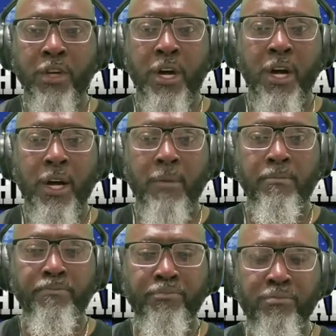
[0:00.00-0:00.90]

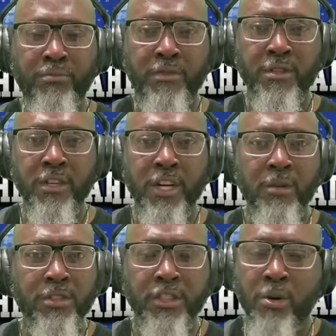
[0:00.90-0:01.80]
Um, you
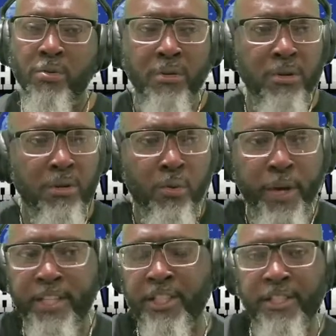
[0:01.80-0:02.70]
know, so
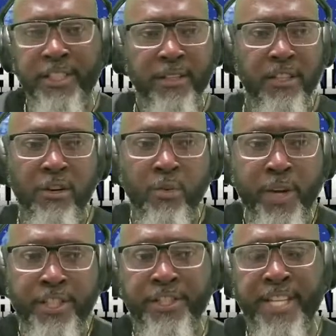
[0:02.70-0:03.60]
we just, you know,
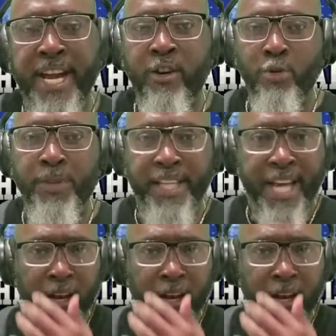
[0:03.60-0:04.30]
we just gotta hope that